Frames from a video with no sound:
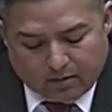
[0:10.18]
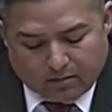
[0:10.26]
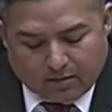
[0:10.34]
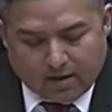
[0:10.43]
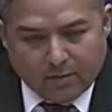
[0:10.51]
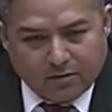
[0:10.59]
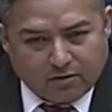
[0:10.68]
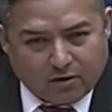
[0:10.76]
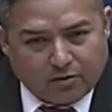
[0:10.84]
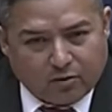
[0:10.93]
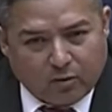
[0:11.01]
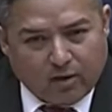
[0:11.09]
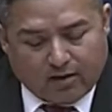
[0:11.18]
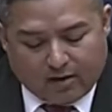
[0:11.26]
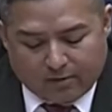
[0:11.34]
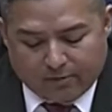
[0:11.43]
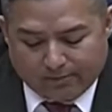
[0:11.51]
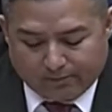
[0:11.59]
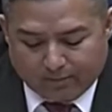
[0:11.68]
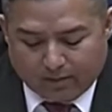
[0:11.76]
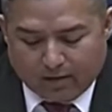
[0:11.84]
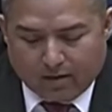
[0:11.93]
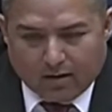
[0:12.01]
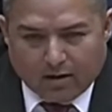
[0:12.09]
My name is Dr. Roy Guerrero.
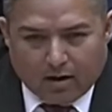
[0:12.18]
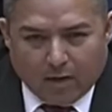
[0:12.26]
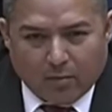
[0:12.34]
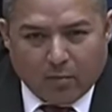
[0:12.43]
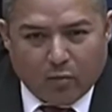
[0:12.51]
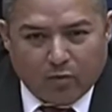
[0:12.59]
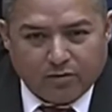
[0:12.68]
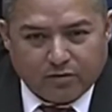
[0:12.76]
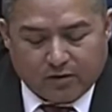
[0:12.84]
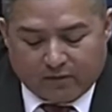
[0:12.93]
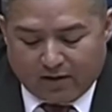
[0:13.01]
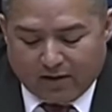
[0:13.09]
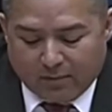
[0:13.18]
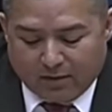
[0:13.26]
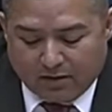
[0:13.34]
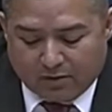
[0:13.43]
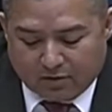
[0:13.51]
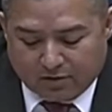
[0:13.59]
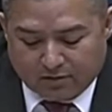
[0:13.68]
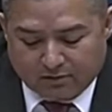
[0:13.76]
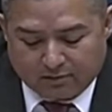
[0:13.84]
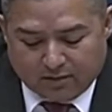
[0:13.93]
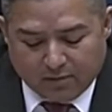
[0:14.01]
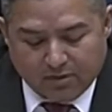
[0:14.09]
I'm a board-certified
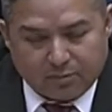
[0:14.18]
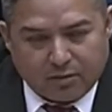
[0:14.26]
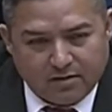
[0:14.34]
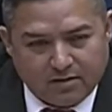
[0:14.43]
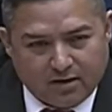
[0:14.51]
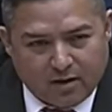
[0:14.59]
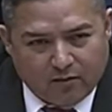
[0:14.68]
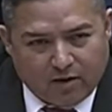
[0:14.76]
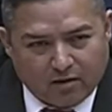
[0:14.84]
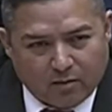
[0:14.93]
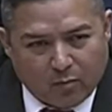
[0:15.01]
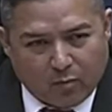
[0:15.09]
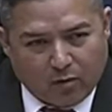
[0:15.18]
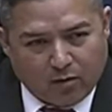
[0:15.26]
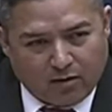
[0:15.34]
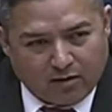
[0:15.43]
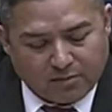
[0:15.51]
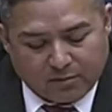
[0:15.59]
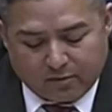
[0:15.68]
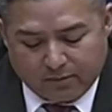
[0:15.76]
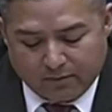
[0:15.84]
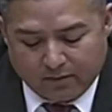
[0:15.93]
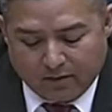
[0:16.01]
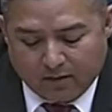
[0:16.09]
pediatrician and was president at Uvalde Memorial Hospital
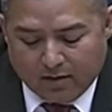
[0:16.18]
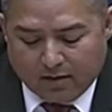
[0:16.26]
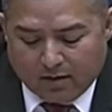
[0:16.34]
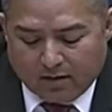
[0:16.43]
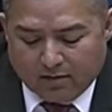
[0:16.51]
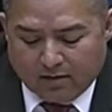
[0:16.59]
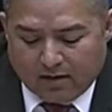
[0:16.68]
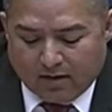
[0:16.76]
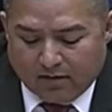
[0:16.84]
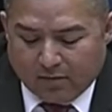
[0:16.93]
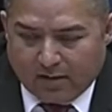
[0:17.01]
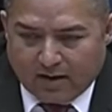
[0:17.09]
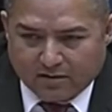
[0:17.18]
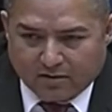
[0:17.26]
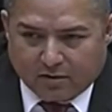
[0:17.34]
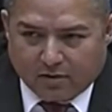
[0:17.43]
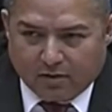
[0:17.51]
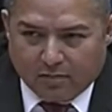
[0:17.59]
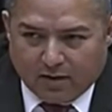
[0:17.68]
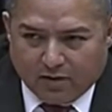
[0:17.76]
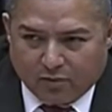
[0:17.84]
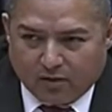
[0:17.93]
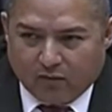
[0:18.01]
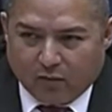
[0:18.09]
the day of the massacre on May
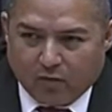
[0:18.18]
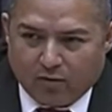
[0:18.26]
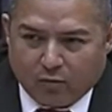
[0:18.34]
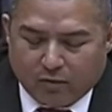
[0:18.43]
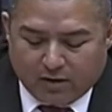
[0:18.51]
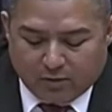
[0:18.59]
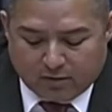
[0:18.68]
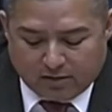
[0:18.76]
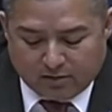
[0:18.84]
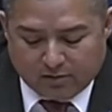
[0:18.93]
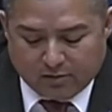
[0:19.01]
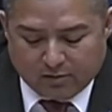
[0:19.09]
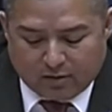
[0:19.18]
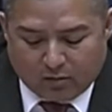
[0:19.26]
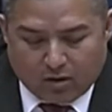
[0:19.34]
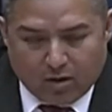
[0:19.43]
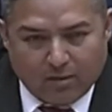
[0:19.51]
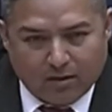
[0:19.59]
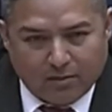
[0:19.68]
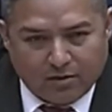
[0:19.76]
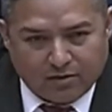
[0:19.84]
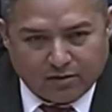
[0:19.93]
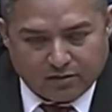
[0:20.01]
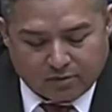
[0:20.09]
24th, 2022 at Robb
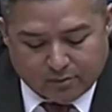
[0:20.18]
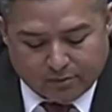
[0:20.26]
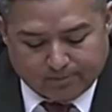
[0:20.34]
Elementary School.